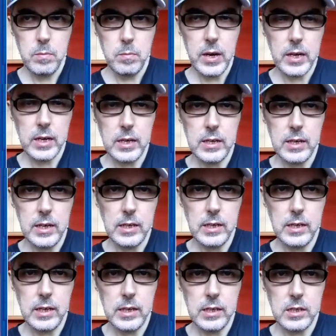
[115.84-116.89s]
back in
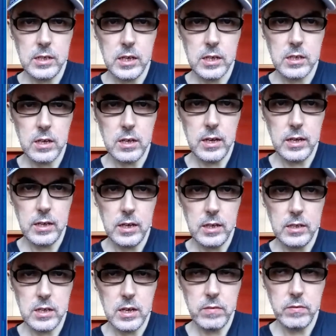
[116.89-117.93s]
1986 or
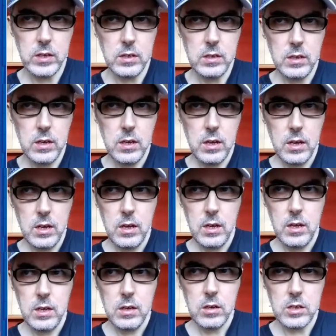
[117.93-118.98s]
1987.
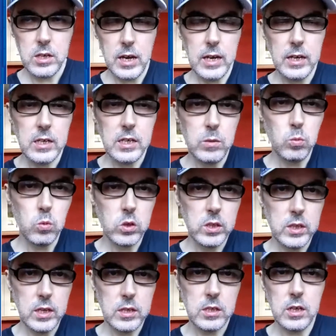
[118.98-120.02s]
Because I actually won
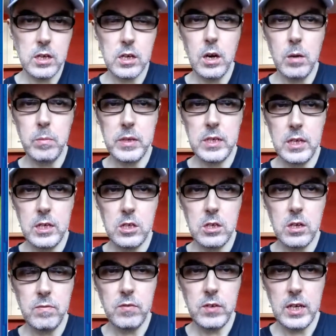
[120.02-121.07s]
this in a competition
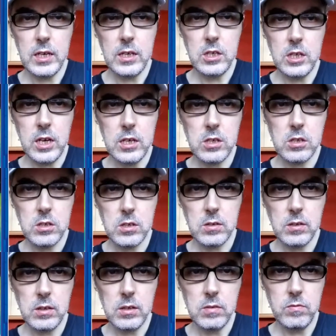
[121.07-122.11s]
on VHS,
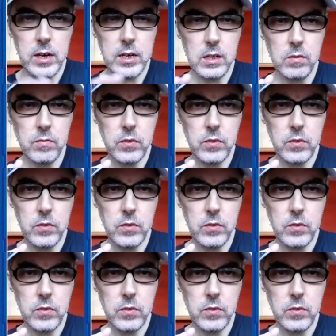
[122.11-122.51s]
the rental